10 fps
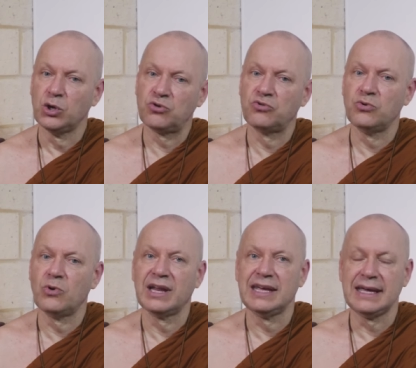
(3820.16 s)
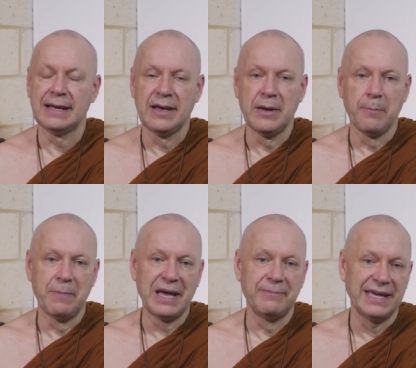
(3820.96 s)
truly
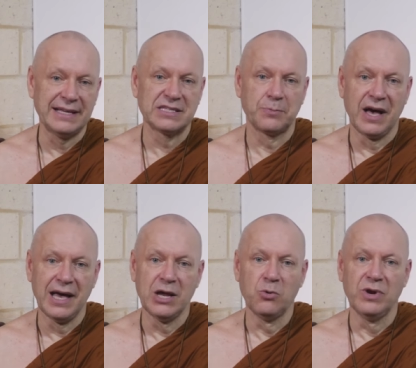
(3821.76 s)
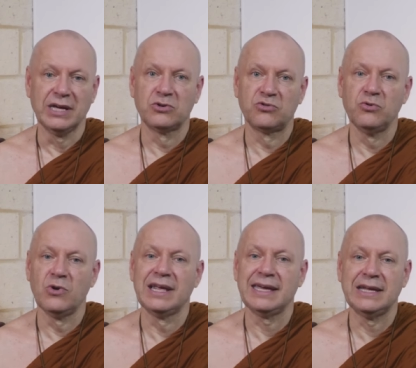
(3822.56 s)
maybe inspiring,
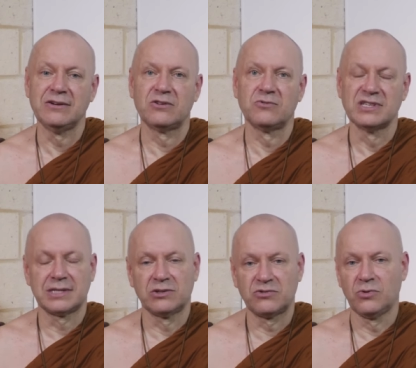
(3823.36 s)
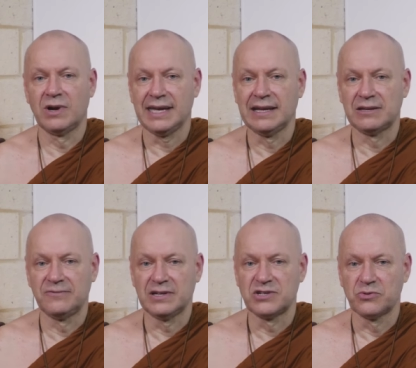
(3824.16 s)
truly interesting, truly
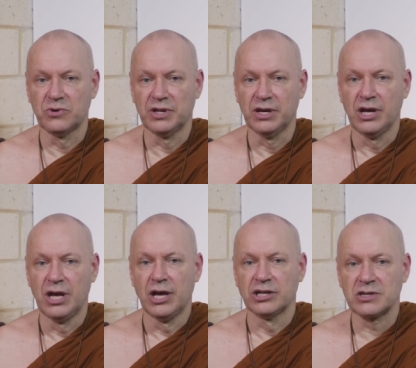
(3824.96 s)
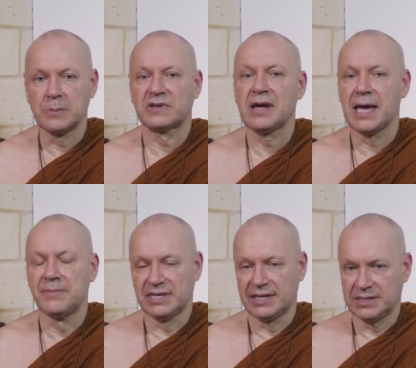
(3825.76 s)
individual.
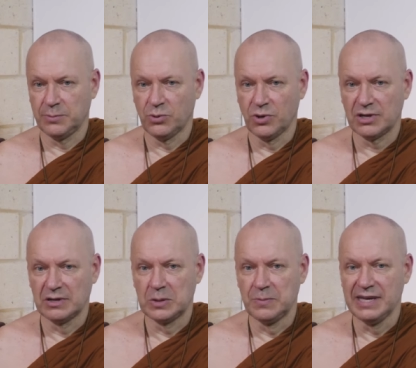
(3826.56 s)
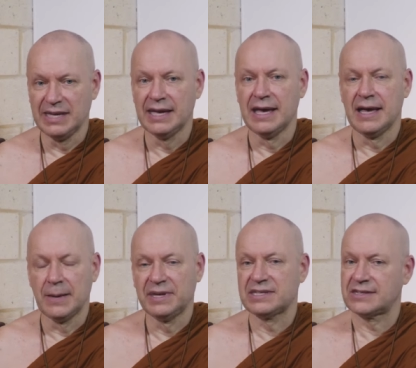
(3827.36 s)
Sometimes it is important to be a
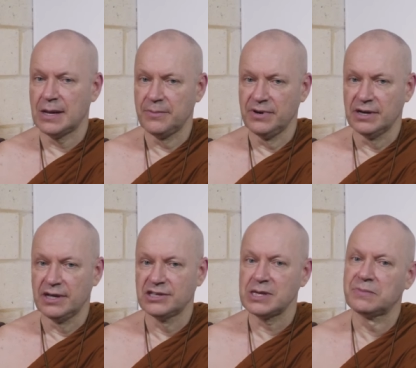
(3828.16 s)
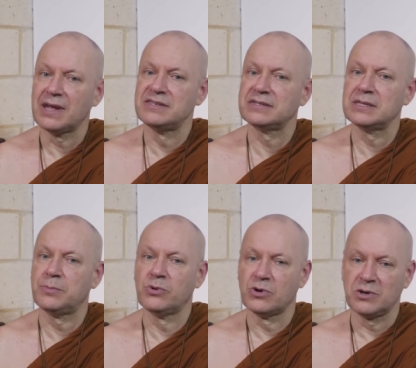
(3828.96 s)
bit stubborn. Sometimes it's
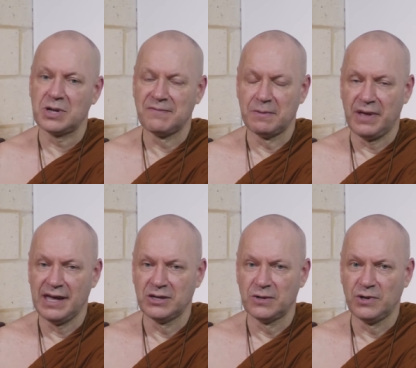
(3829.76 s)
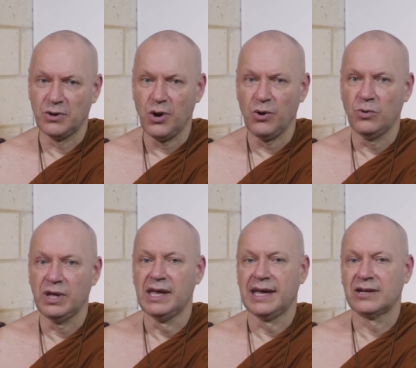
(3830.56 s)
important to have a mind of your
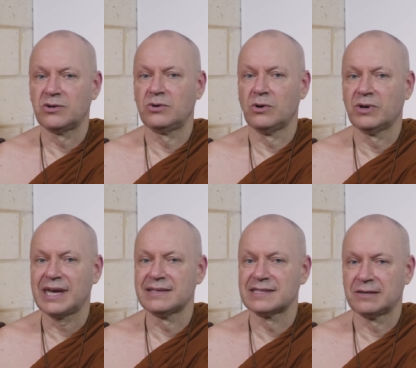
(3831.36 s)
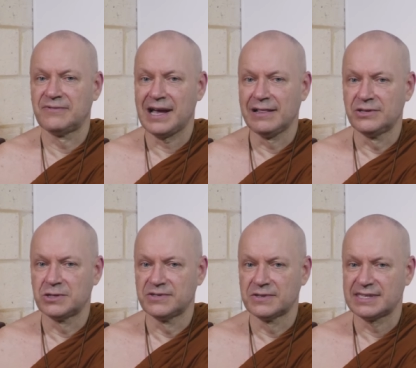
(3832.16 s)
own and to go against the values
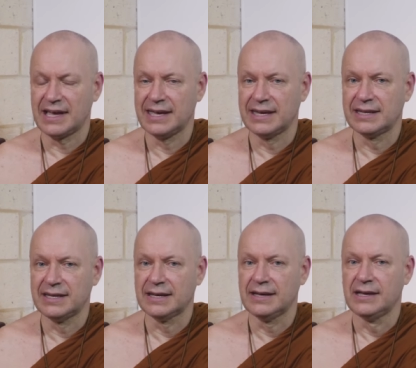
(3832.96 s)
of society.